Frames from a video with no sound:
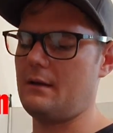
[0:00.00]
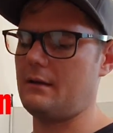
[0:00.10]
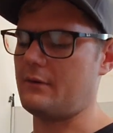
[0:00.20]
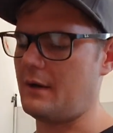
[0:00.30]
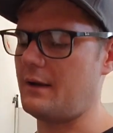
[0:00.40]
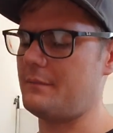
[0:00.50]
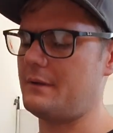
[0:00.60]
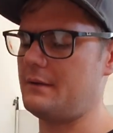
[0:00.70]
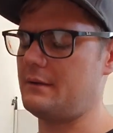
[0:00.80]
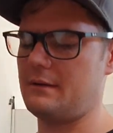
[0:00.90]
grime
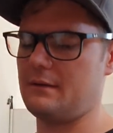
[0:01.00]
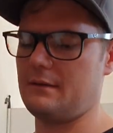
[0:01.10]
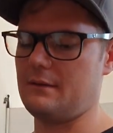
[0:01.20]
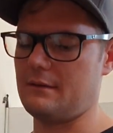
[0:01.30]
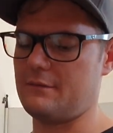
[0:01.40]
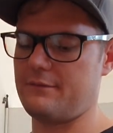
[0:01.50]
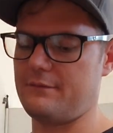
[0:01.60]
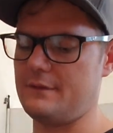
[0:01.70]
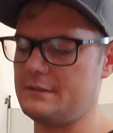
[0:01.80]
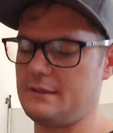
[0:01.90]
and a lot of
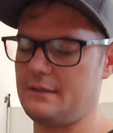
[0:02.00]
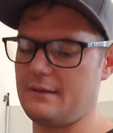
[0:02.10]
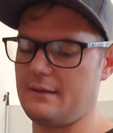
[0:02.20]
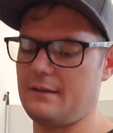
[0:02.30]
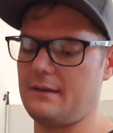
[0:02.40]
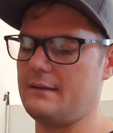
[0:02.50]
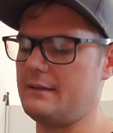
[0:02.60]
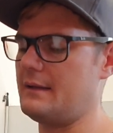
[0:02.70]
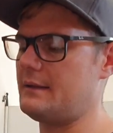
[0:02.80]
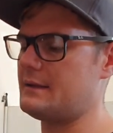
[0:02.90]
dirt in there, and
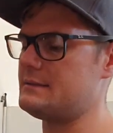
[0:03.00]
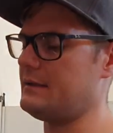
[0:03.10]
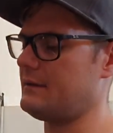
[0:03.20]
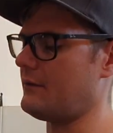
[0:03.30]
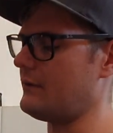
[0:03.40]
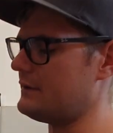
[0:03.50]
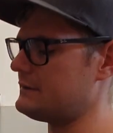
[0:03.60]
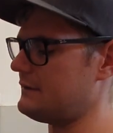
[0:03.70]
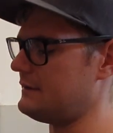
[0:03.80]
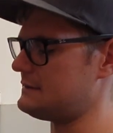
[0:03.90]
that actually
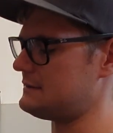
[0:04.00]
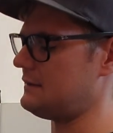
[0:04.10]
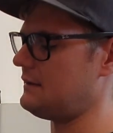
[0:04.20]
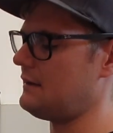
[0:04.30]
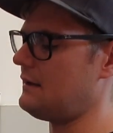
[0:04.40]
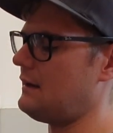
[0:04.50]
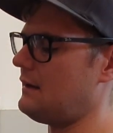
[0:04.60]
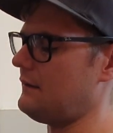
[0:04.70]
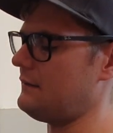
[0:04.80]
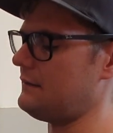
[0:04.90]
corroded this
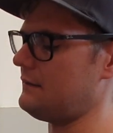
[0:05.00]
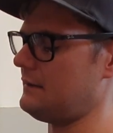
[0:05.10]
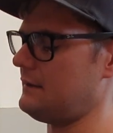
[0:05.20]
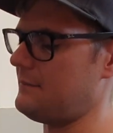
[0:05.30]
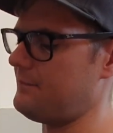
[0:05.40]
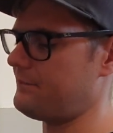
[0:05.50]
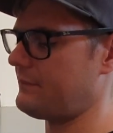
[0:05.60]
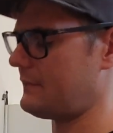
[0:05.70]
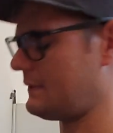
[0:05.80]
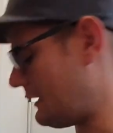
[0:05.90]
whole little
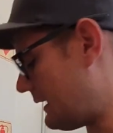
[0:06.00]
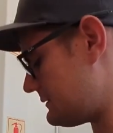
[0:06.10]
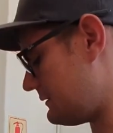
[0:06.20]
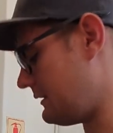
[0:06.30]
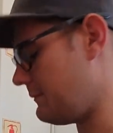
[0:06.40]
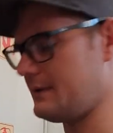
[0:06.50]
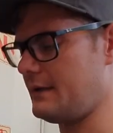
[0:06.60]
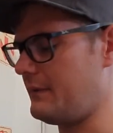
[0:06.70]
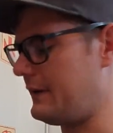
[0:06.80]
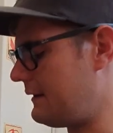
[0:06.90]
axle here. But
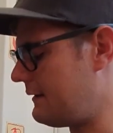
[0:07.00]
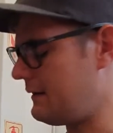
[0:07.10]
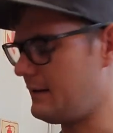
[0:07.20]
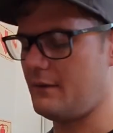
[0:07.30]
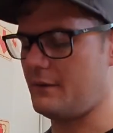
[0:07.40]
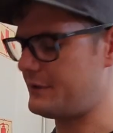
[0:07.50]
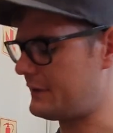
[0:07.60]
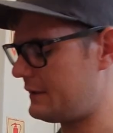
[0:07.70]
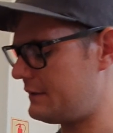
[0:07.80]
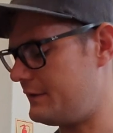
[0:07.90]
anyway, what you
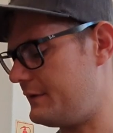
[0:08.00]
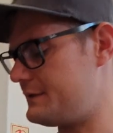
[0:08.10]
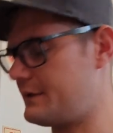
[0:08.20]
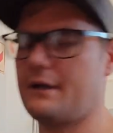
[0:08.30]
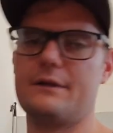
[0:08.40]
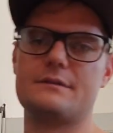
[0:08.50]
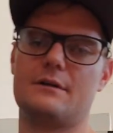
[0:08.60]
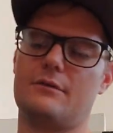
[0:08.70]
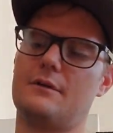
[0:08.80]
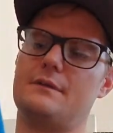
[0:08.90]
can do is you can get
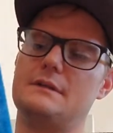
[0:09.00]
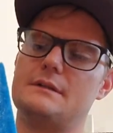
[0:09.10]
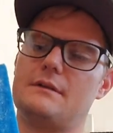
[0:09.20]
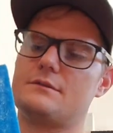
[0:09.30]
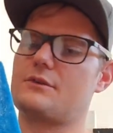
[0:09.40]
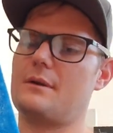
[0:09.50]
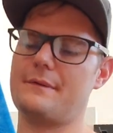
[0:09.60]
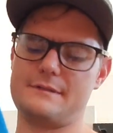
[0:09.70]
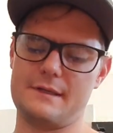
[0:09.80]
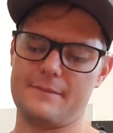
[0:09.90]
yourself one of these little
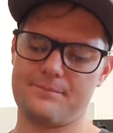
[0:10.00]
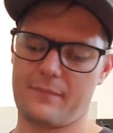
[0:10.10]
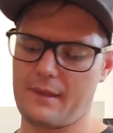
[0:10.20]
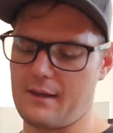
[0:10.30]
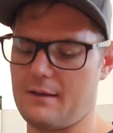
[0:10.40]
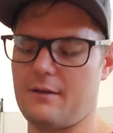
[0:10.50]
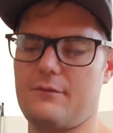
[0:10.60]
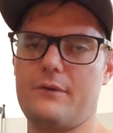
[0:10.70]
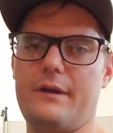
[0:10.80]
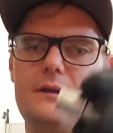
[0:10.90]
scrubbers here. I've
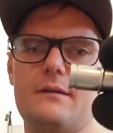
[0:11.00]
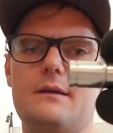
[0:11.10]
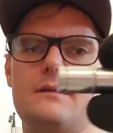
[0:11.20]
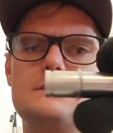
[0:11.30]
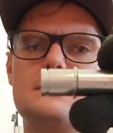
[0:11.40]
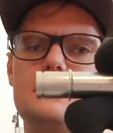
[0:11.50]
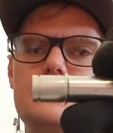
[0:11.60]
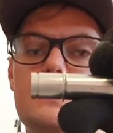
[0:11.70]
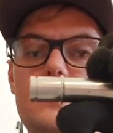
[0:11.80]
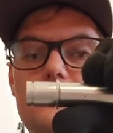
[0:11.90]
already done the other side.
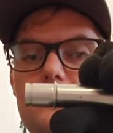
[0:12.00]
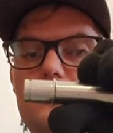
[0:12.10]
It came